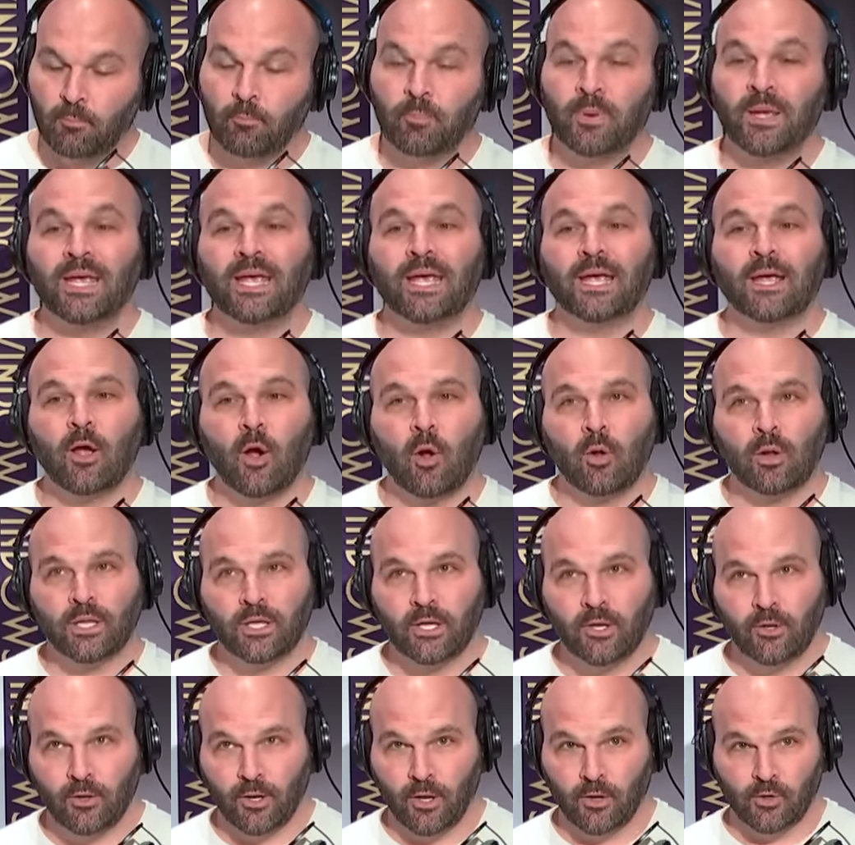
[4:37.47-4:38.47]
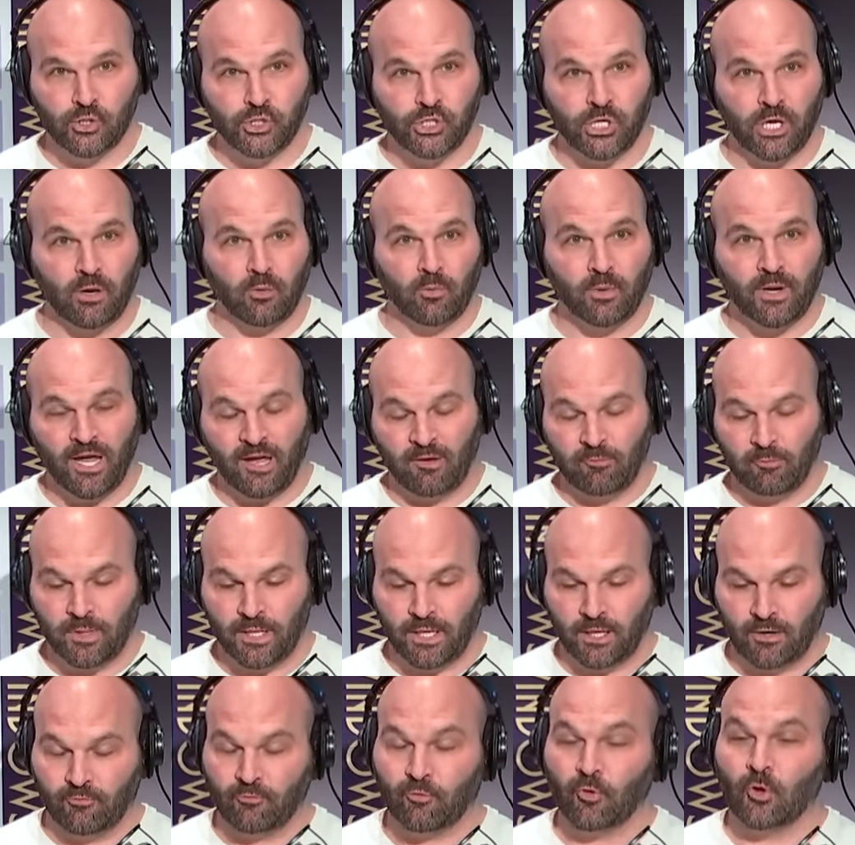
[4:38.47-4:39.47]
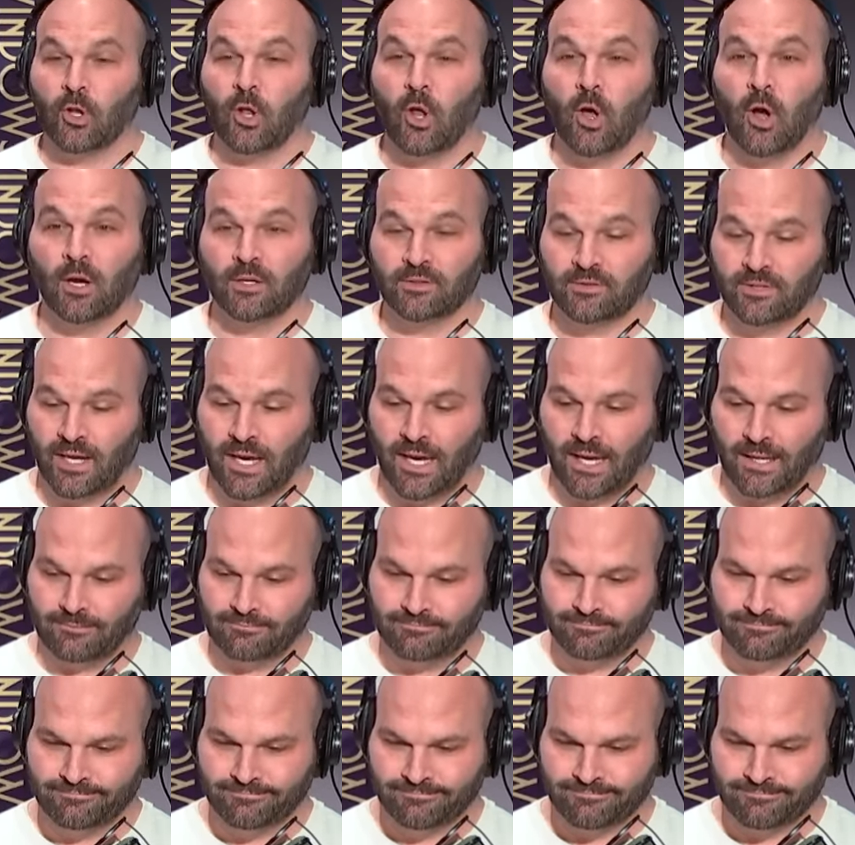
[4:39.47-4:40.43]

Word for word: big Oli Udoh show. We have been here for a long time.